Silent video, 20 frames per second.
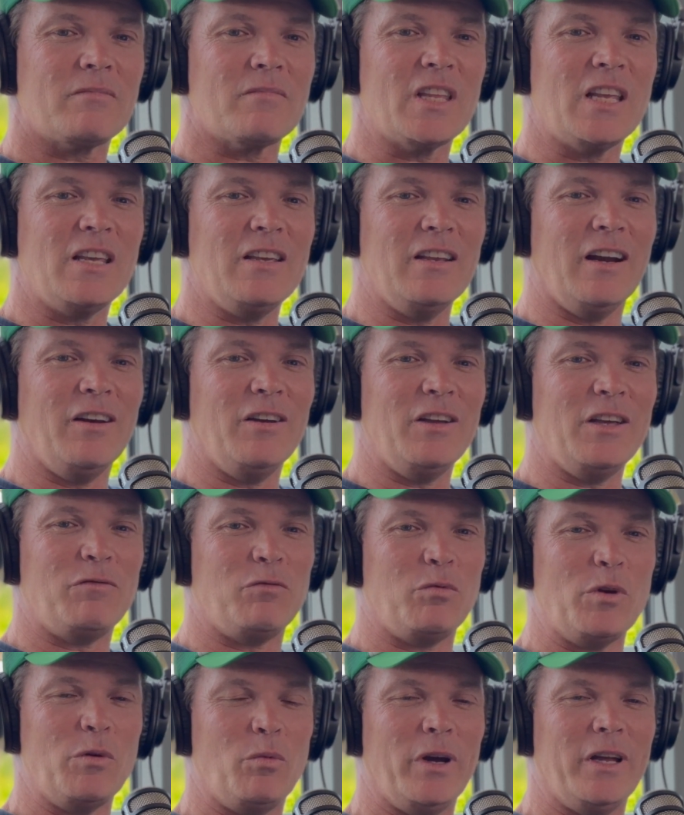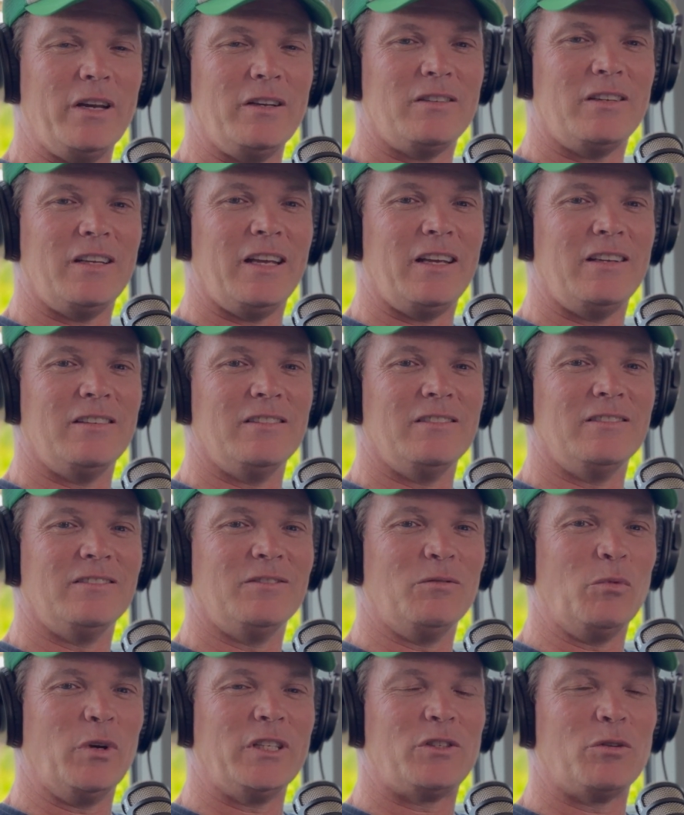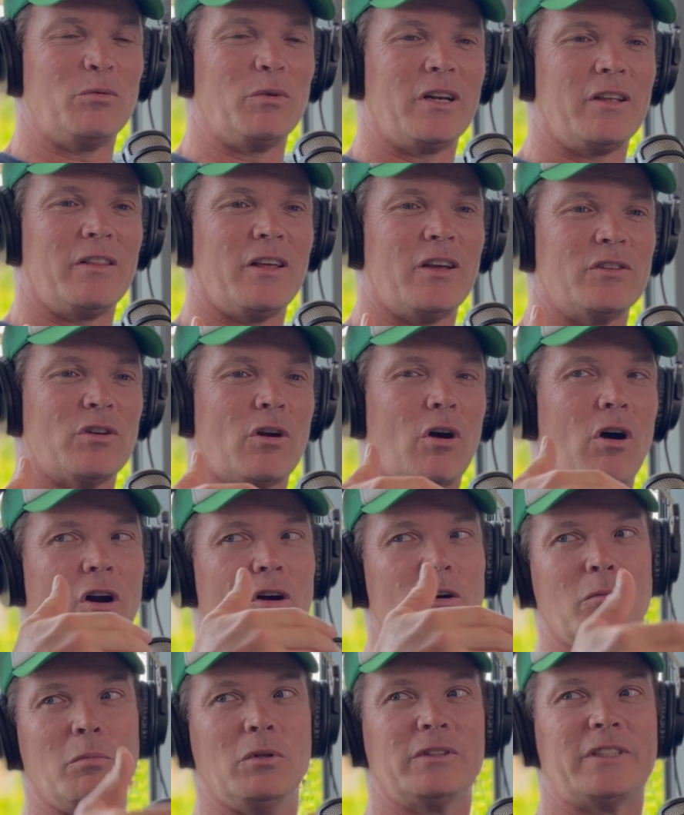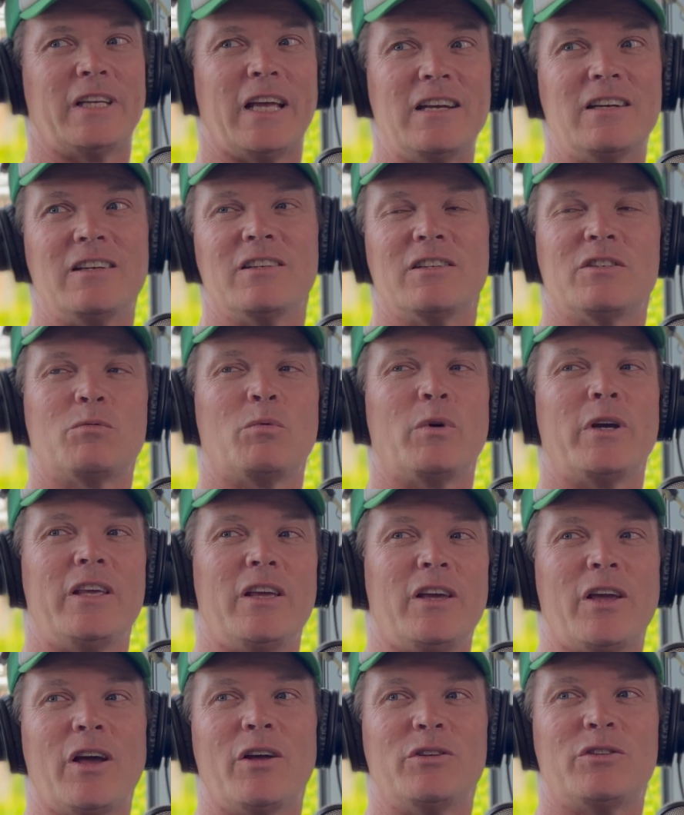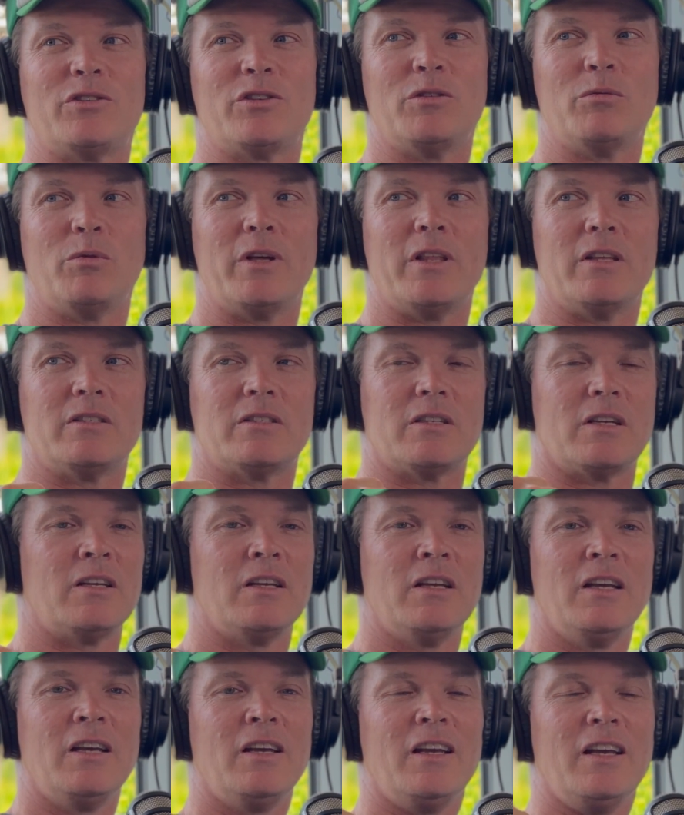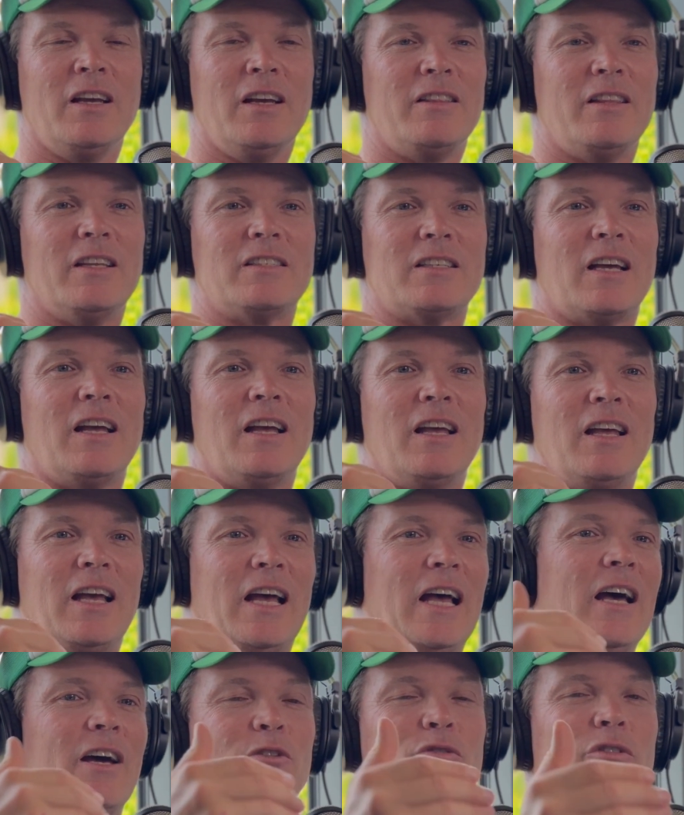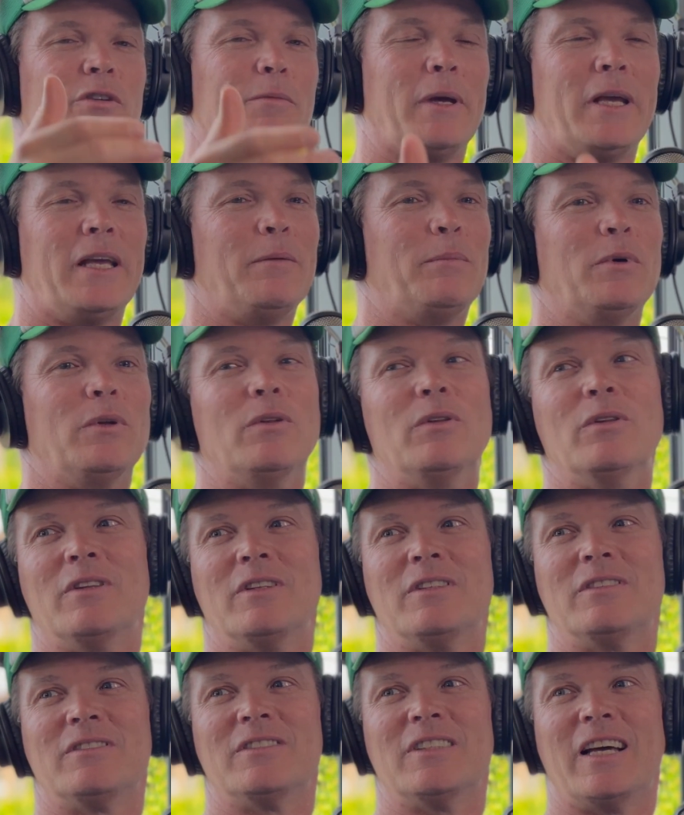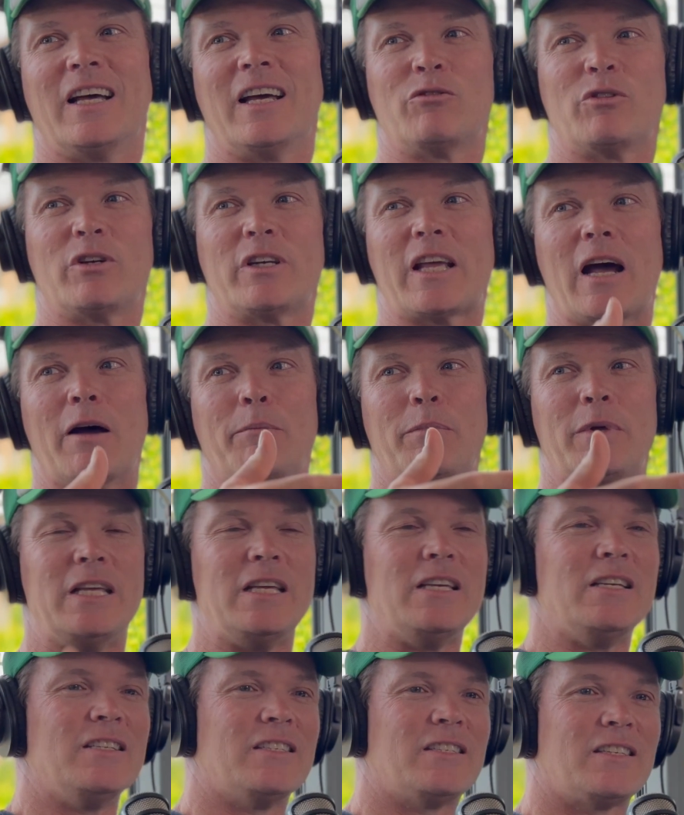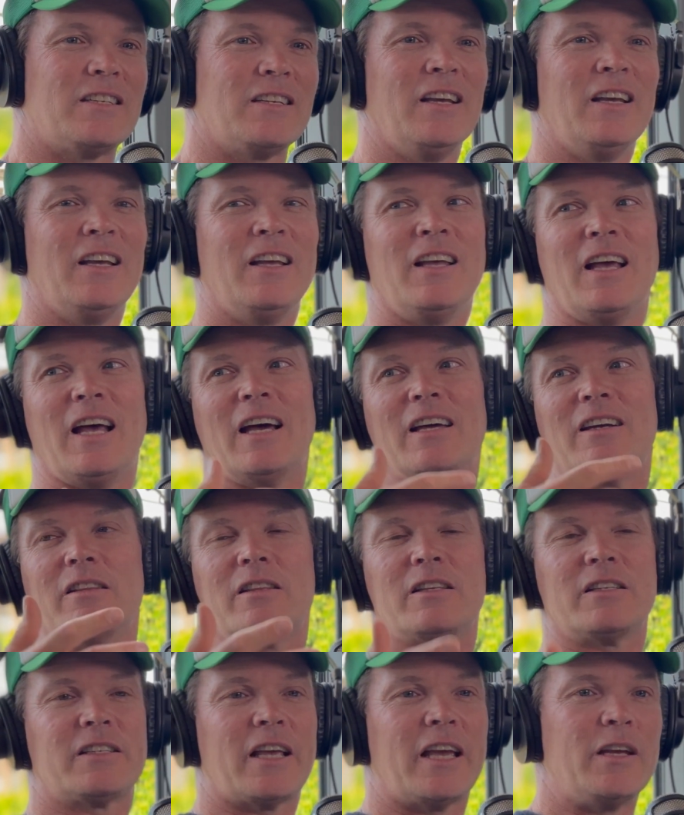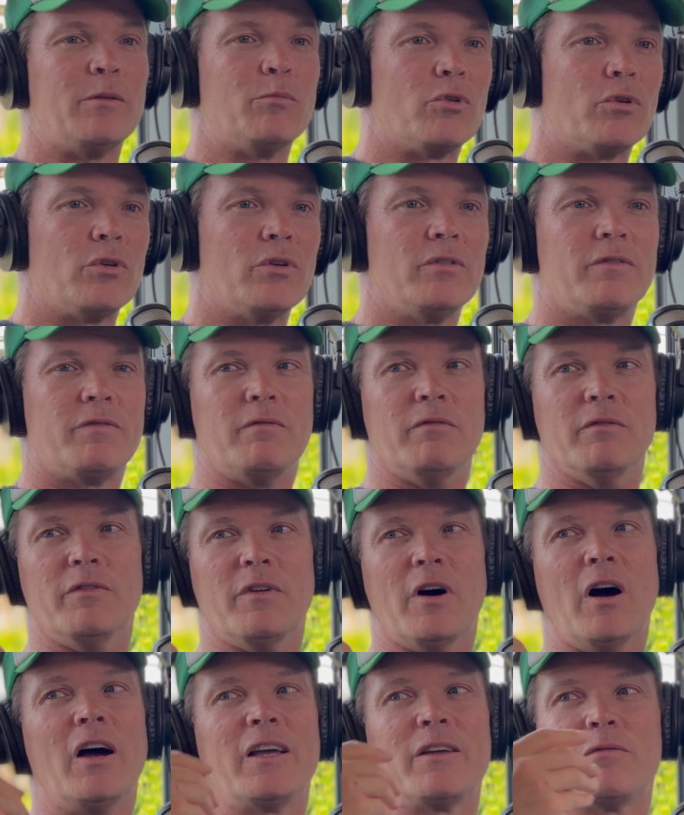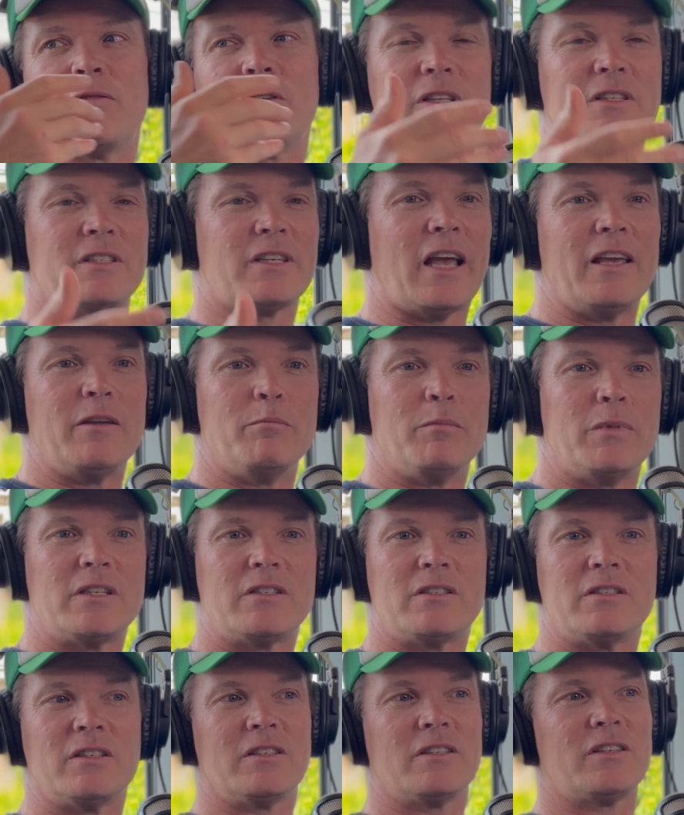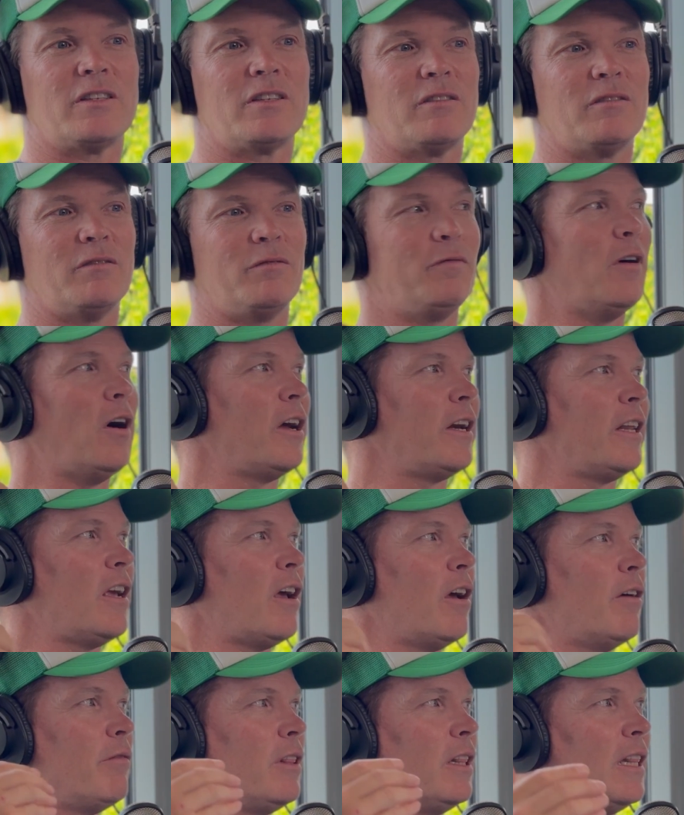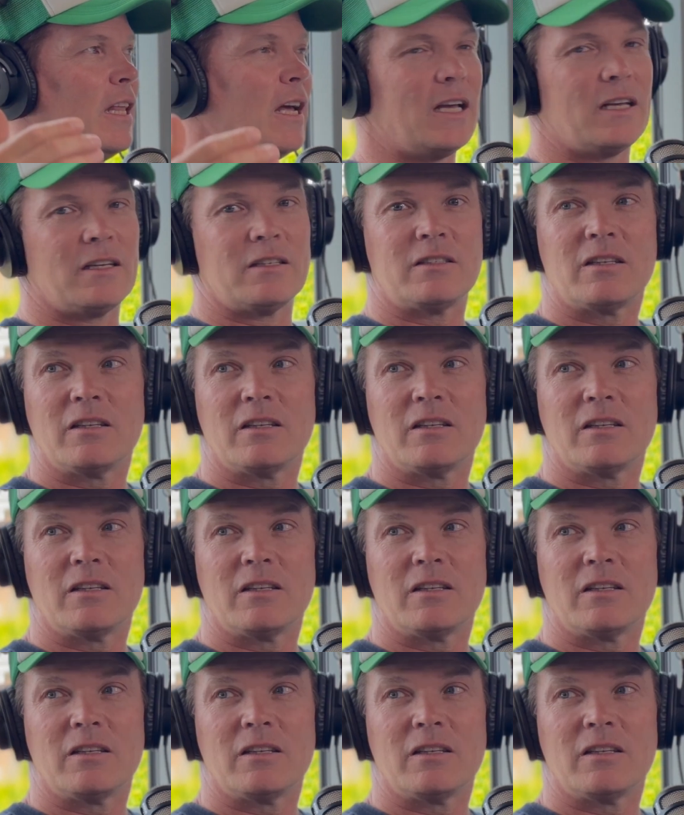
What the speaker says: If we went to one of those horrible tenders where you go to where there's 100 people, 100 companies under the same roof vying for the same business, fighting over the last